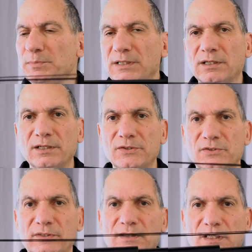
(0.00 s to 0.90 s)

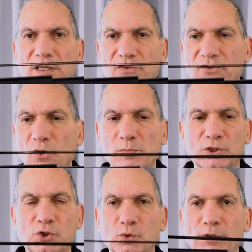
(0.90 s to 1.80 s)
because it's so much
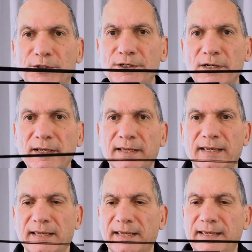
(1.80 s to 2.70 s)
shorter,
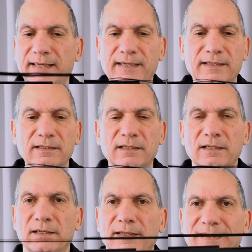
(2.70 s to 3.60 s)
and
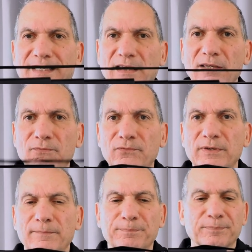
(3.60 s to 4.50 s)
if
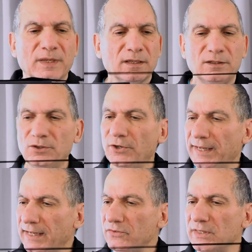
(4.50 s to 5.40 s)
your
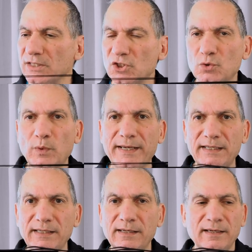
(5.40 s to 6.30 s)
hands get
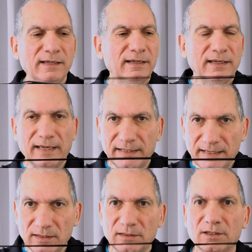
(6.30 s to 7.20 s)
sweaty and
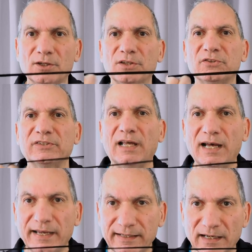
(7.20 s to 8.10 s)
they're going to
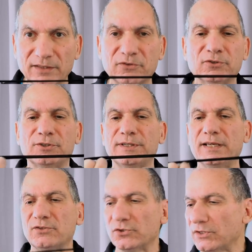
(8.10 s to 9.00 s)
slide on certain
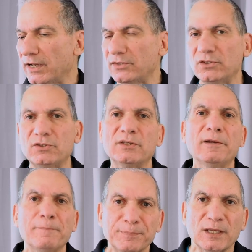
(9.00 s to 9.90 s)
exercises,
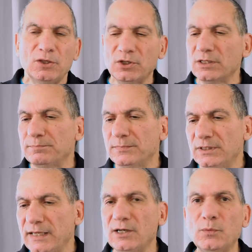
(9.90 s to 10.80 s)
you could
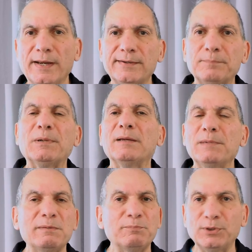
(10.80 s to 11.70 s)
get around it by
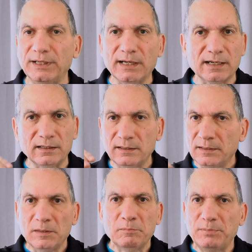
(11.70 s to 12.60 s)
maybe putting on a
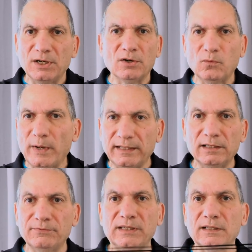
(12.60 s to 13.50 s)
pair of
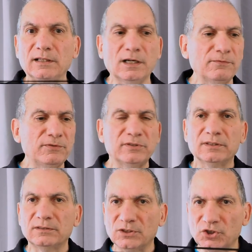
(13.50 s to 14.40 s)
weightlifting gloves
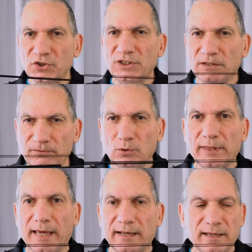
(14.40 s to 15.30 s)
to just give you
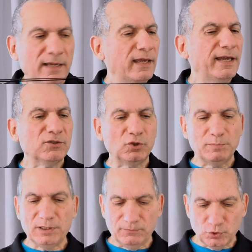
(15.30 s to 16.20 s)
that extra
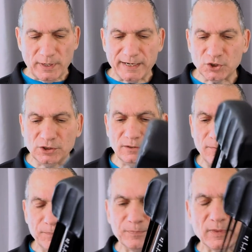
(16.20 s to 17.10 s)
bit of
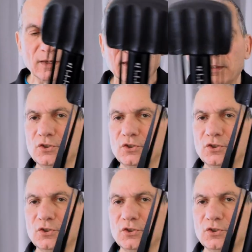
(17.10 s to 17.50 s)
traction. The